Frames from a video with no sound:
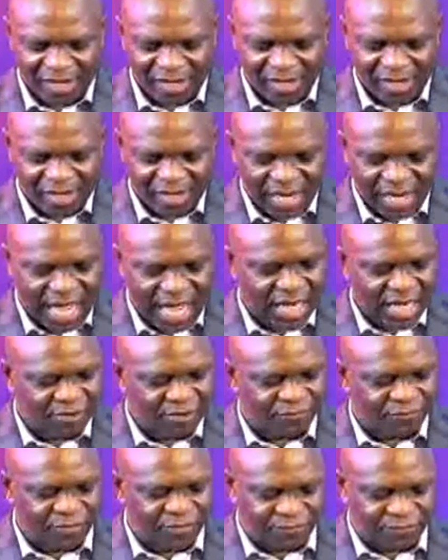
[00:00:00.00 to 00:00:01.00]
and the
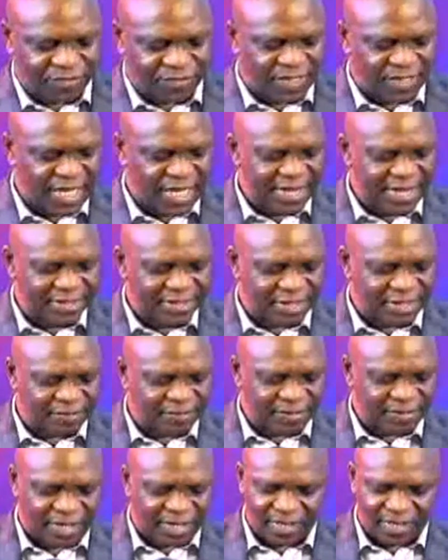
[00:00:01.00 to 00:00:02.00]
fifth day is a
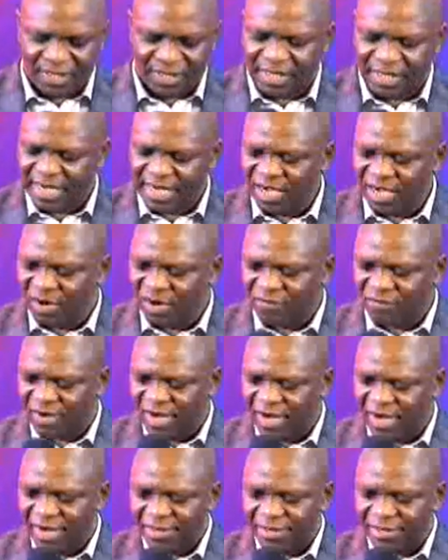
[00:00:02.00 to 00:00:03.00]
day of
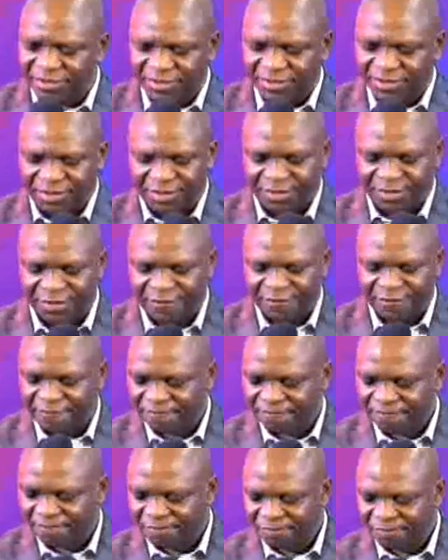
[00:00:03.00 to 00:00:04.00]
grace.
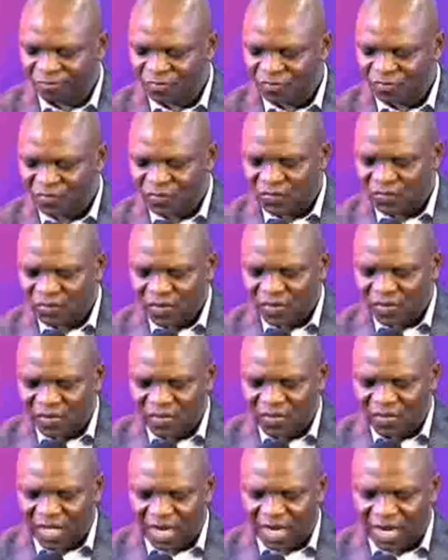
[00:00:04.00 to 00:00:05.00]

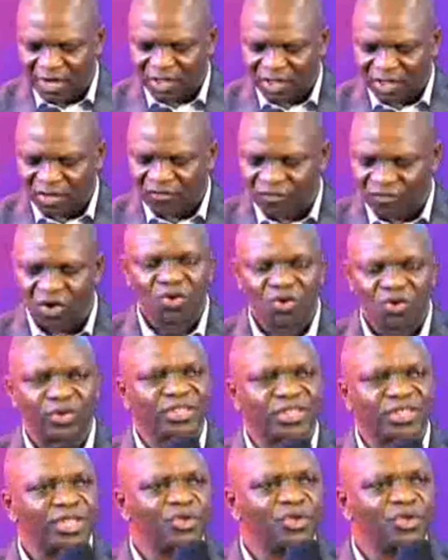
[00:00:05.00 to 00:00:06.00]
The grace of God will
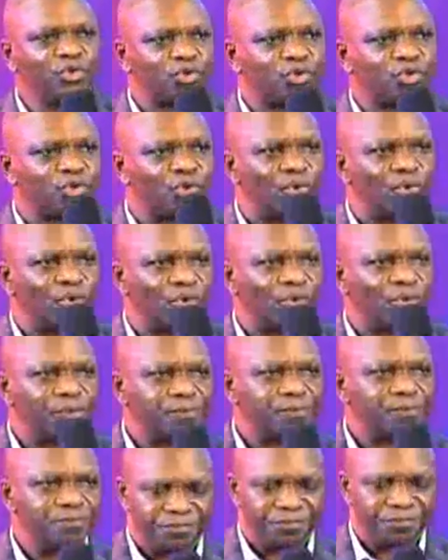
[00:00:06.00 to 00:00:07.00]
see you through.
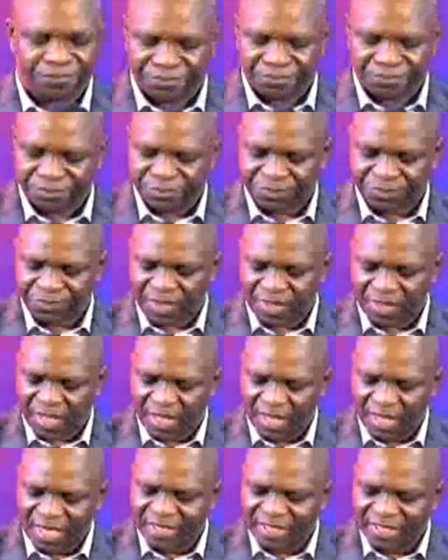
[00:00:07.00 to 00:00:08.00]

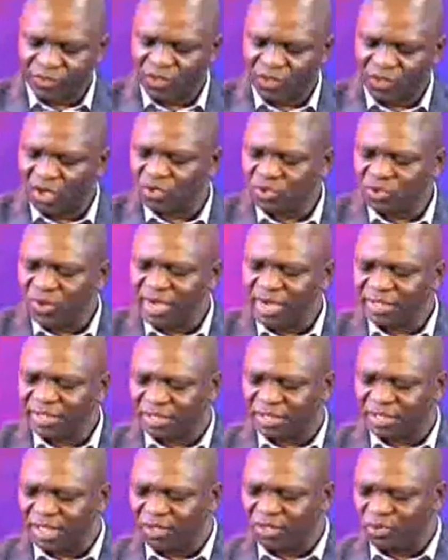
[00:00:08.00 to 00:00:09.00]
It will not only
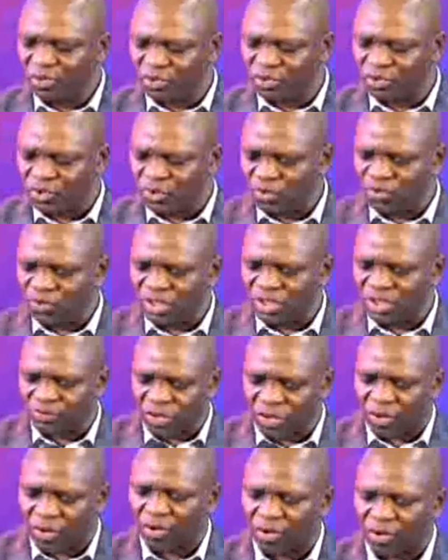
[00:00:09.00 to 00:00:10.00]
see you through, it will
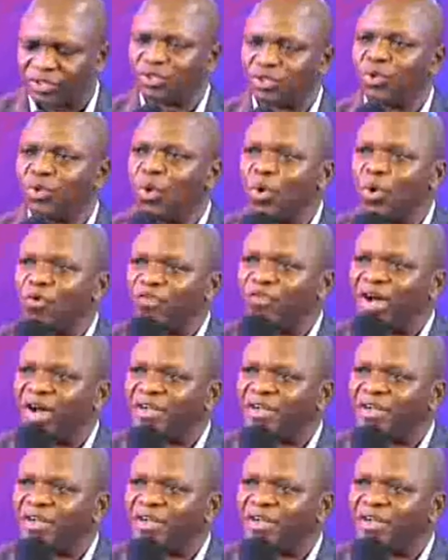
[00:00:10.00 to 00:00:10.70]
cross you over.